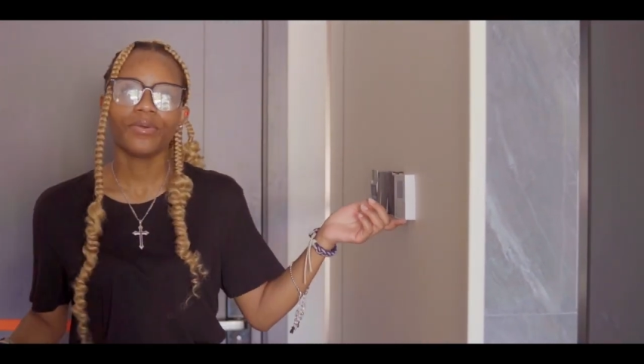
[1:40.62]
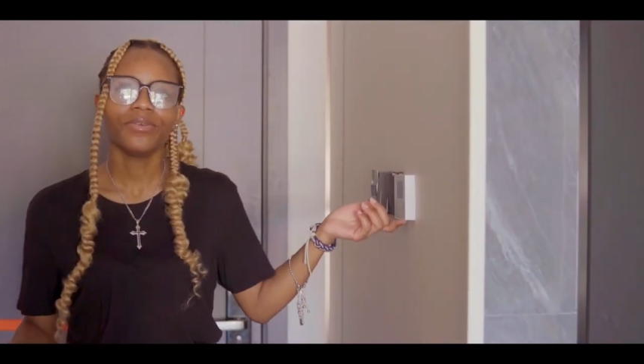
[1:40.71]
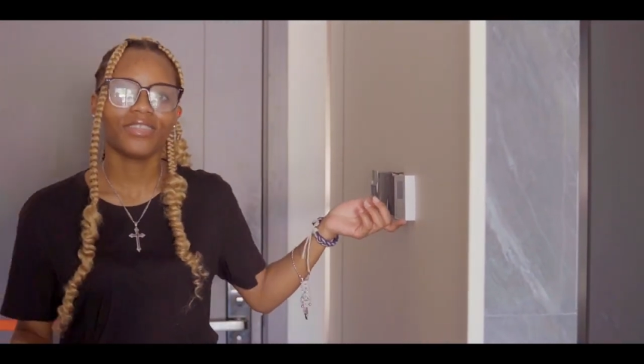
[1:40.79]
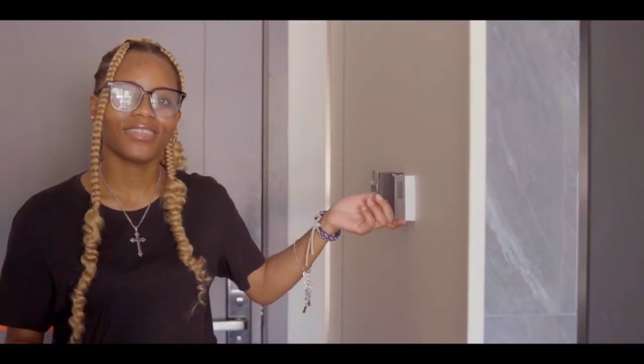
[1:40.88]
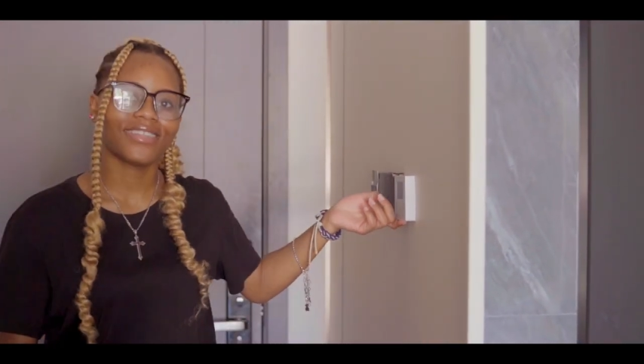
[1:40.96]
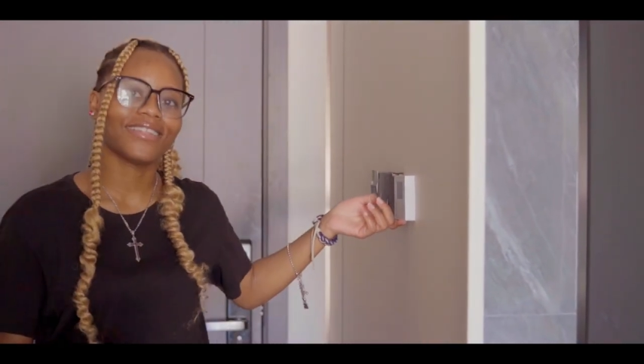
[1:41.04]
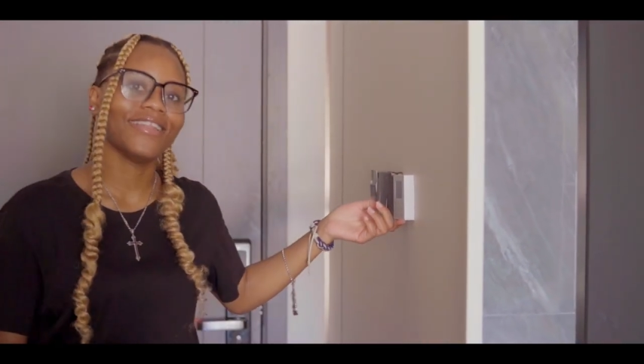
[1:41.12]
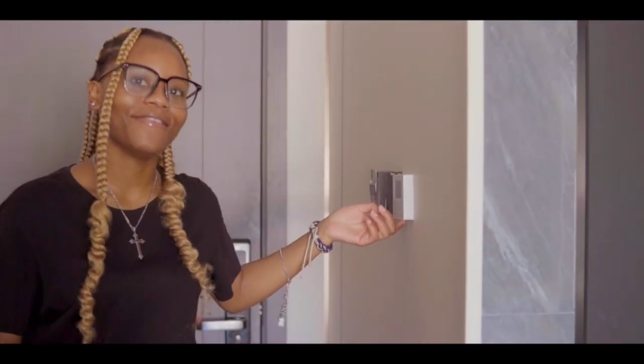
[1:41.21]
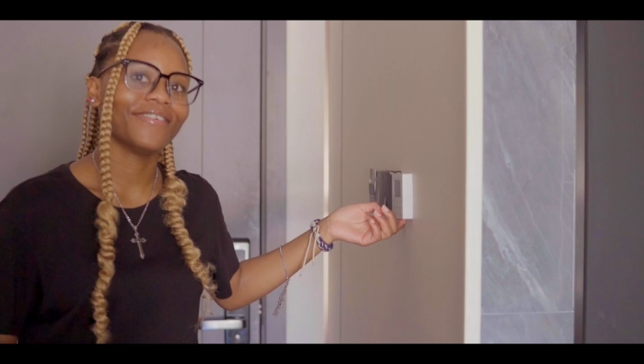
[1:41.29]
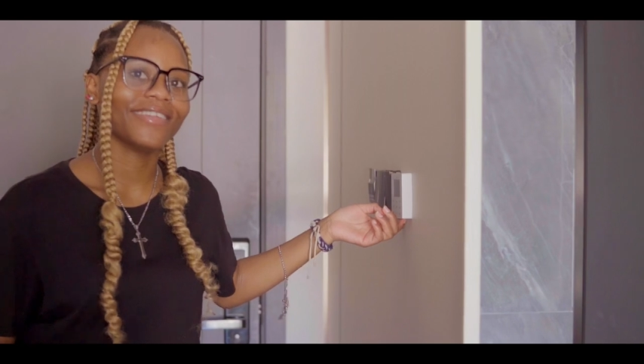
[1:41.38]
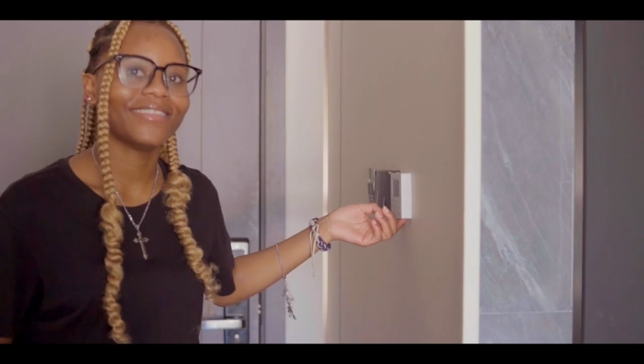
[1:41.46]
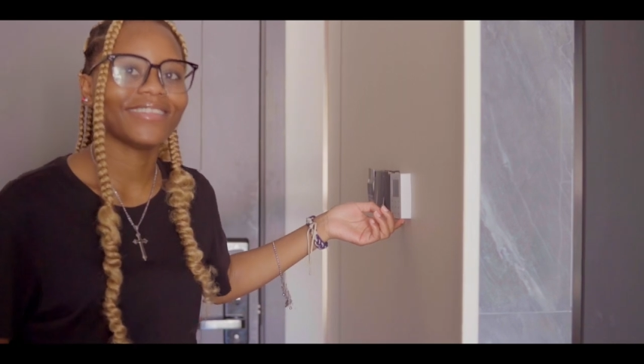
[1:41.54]
we'll just leave
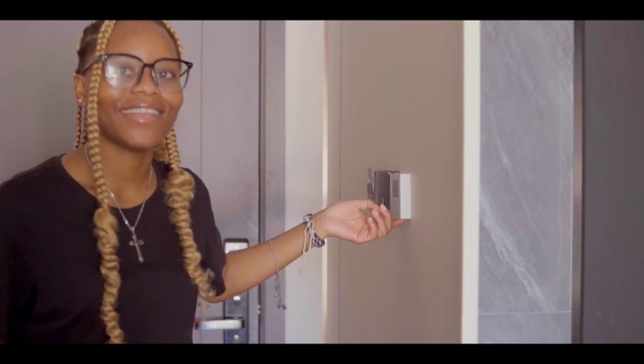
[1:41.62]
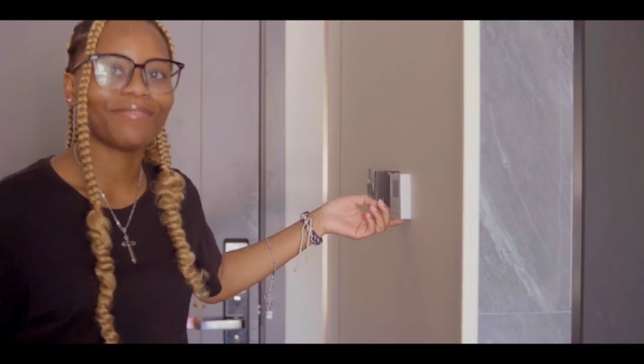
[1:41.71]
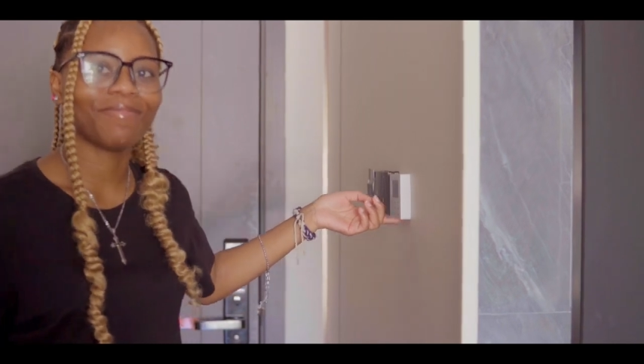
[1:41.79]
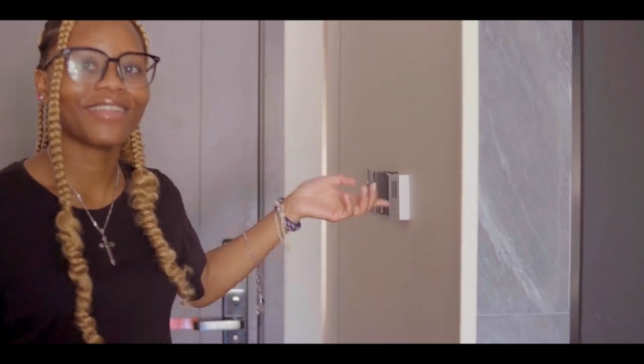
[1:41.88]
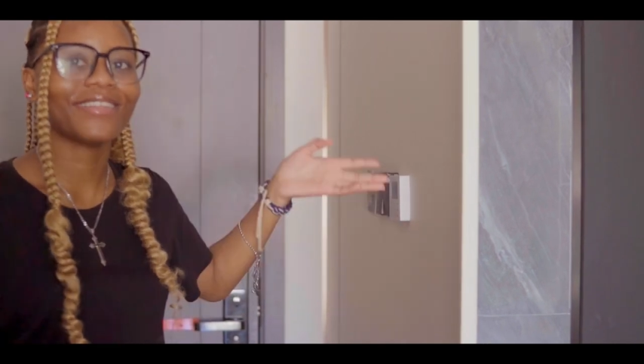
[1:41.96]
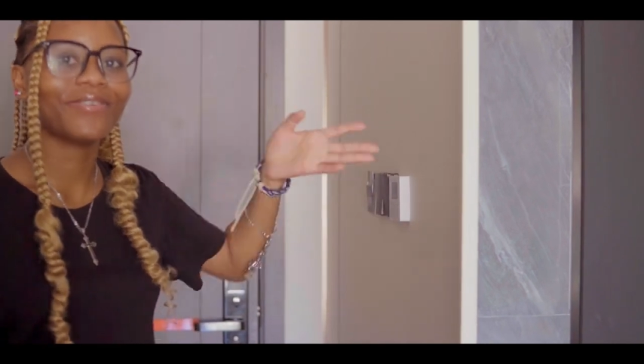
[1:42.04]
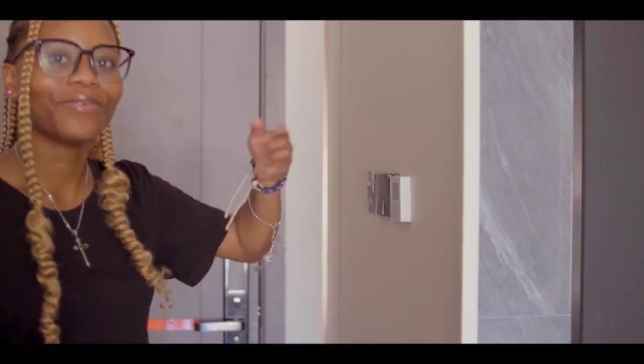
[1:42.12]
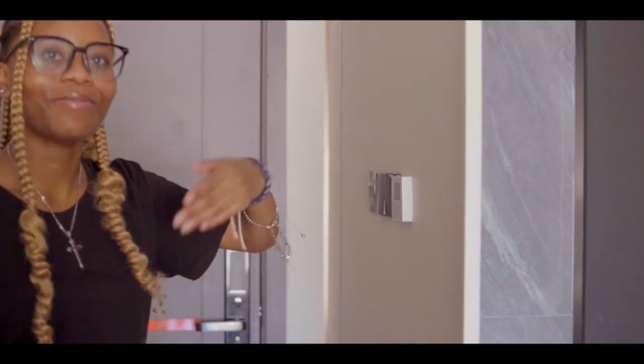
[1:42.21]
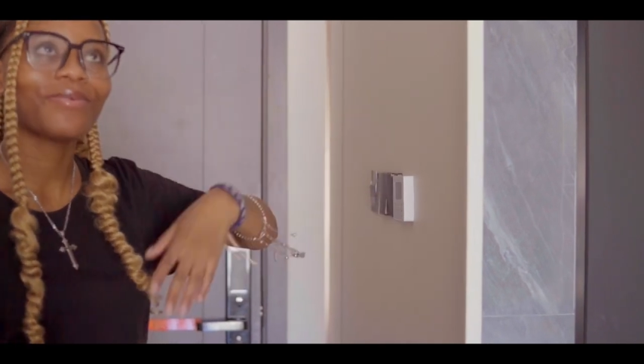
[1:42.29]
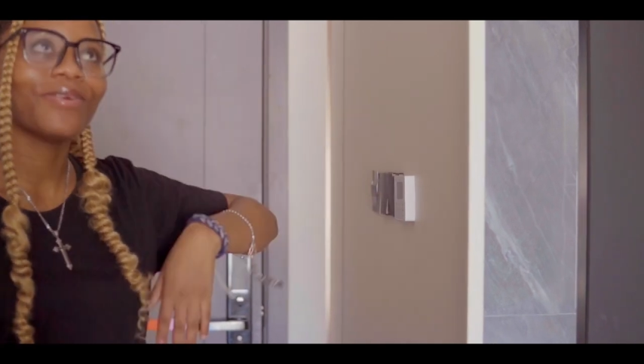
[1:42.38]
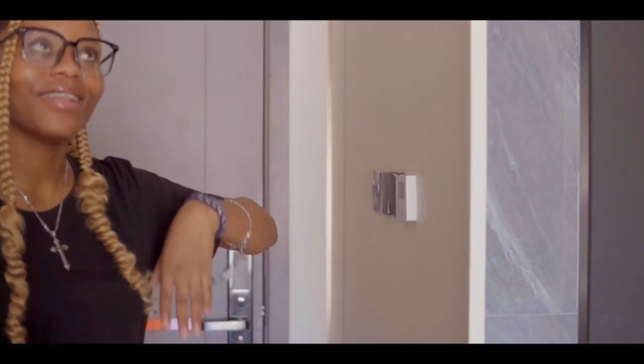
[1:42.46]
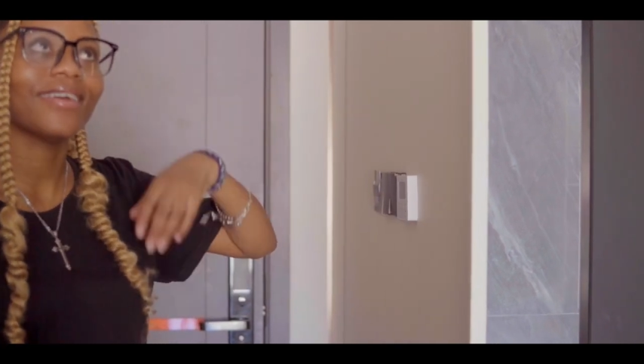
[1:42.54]
it and maybe room
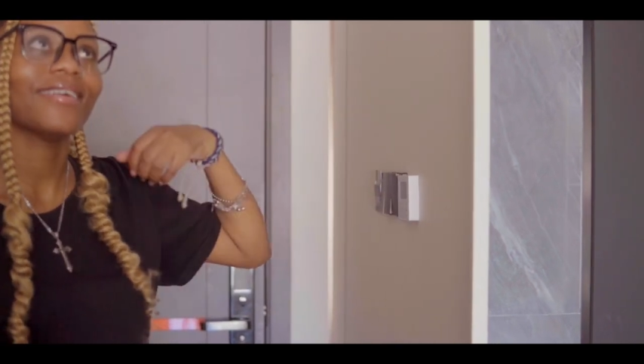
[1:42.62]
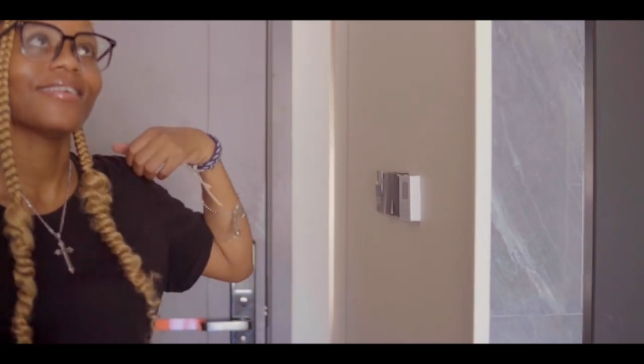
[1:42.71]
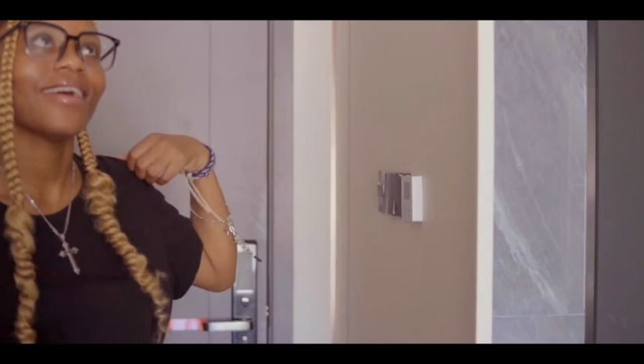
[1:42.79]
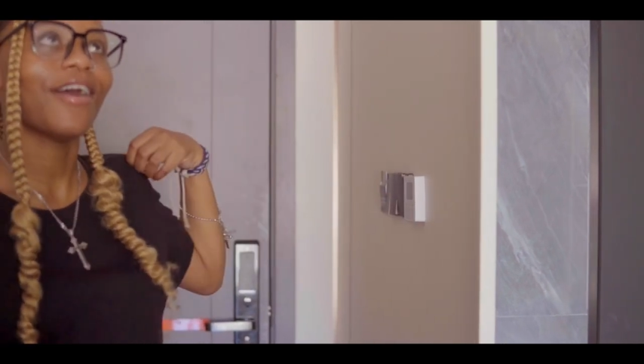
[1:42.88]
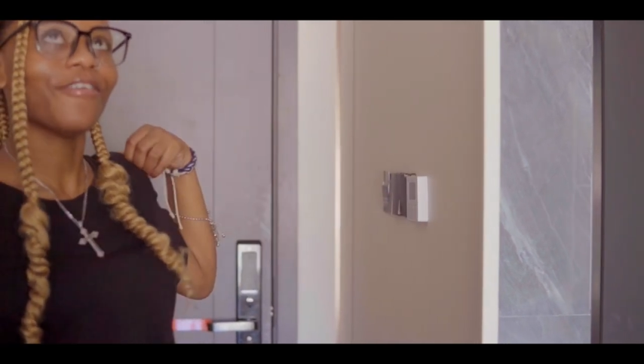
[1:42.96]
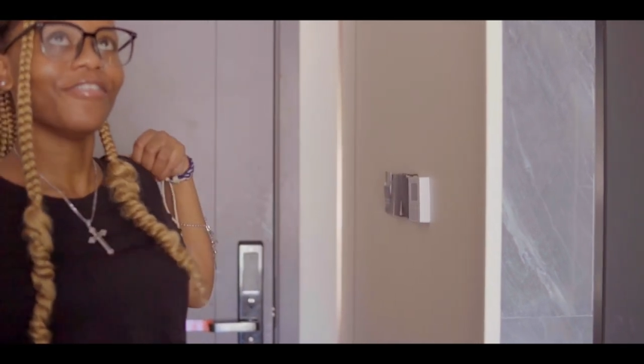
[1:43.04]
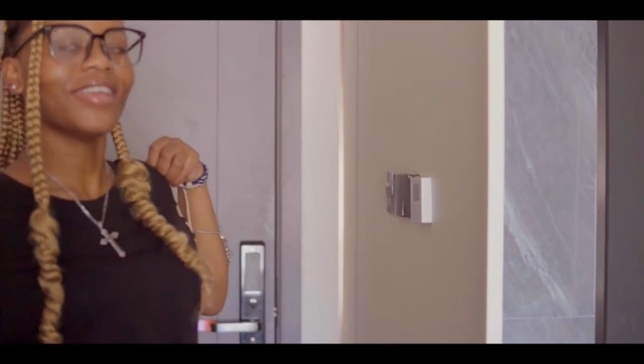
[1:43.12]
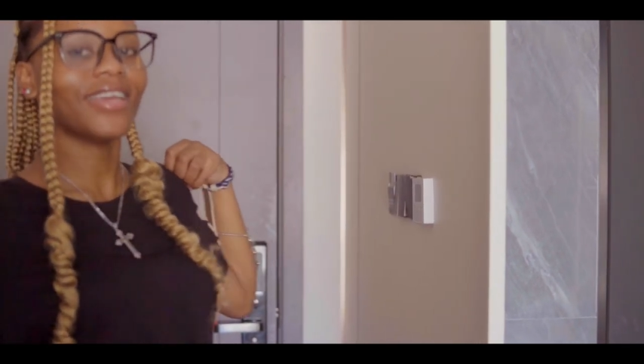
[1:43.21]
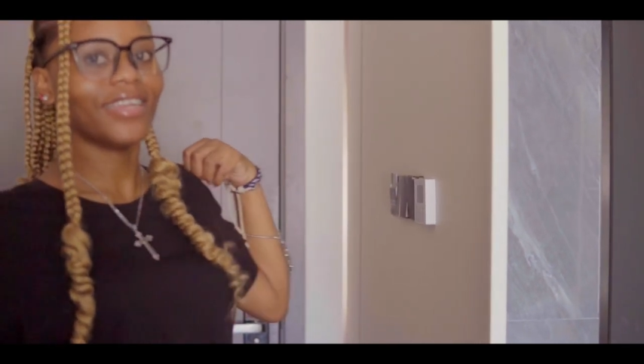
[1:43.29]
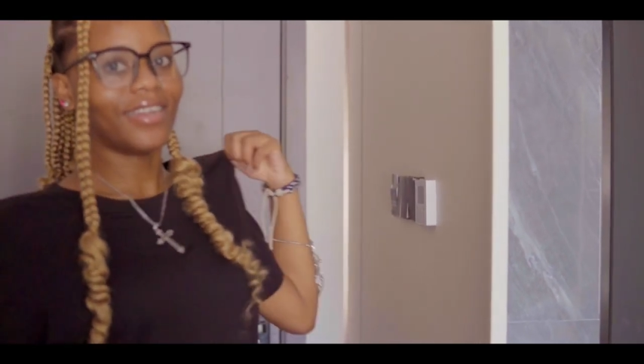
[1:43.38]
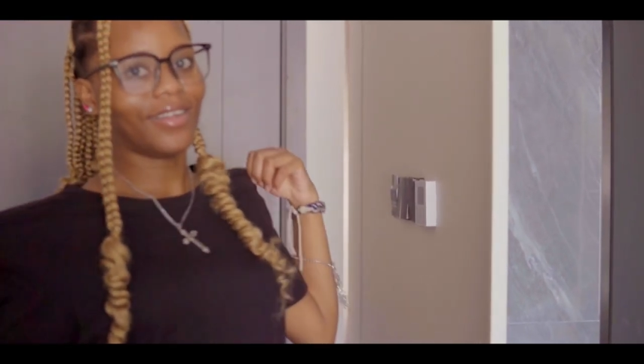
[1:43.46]
cooler. I'll figure it